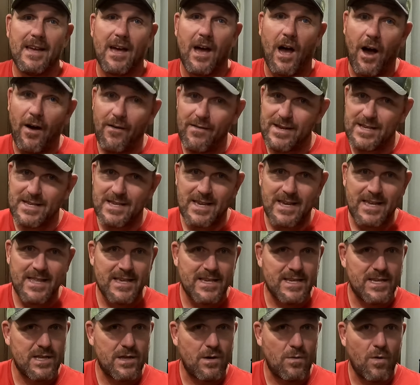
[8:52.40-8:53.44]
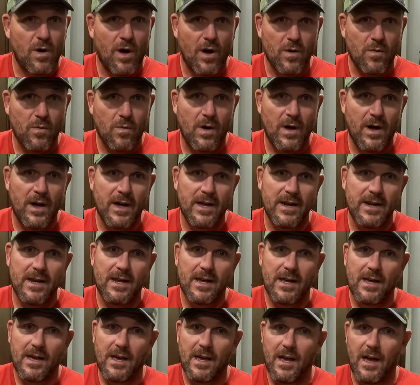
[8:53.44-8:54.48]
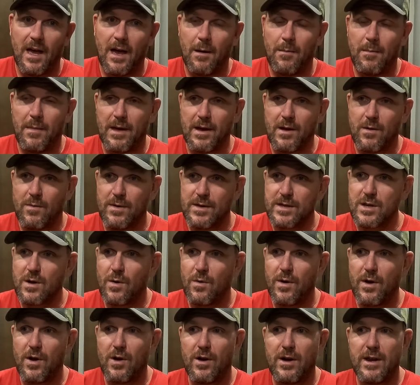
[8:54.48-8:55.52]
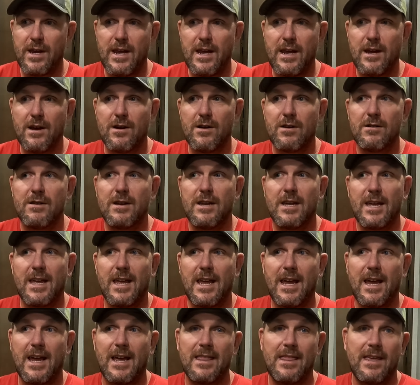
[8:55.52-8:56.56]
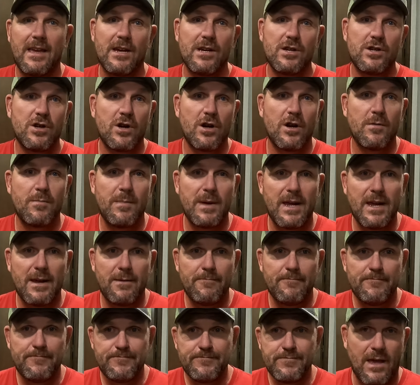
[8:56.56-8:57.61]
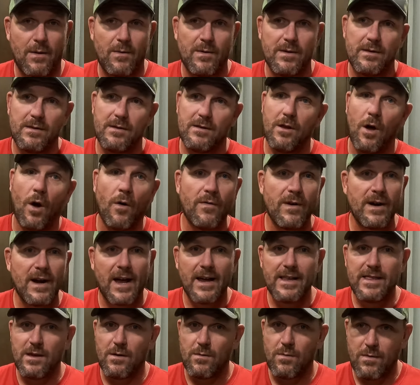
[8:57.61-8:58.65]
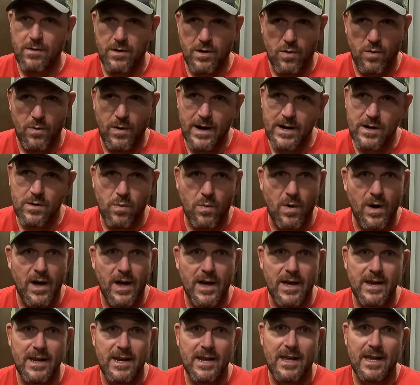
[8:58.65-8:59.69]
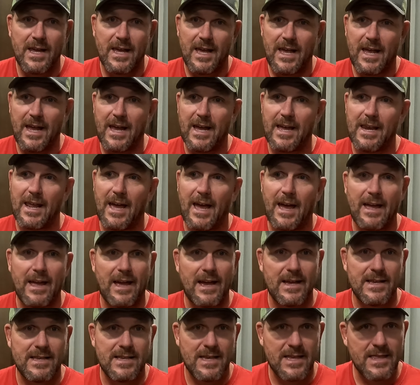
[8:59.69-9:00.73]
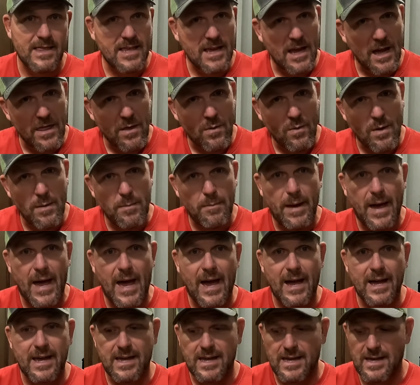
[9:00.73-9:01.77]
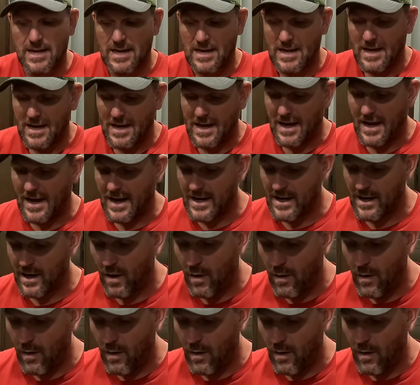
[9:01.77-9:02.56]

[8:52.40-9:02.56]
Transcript: obviously this is the wrong one. I'm like, what's going on here? And they assured me they would overnight the correct one, and I, I sent the other one back. And